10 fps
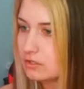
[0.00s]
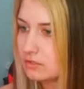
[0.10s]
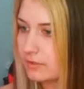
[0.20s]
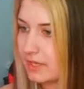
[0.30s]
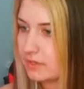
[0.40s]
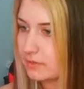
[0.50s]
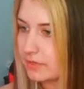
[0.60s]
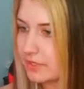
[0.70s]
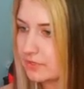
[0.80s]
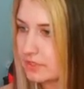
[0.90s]
okay, hold
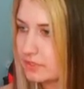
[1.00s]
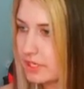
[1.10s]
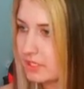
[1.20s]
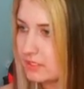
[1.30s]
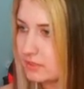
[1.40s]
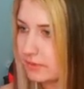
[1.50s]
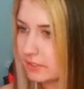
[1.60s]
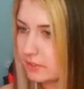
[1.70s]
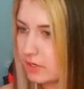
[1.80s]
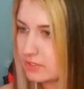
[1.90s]
on. Let's try going
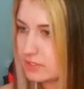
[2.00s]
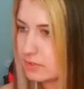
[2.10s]
across so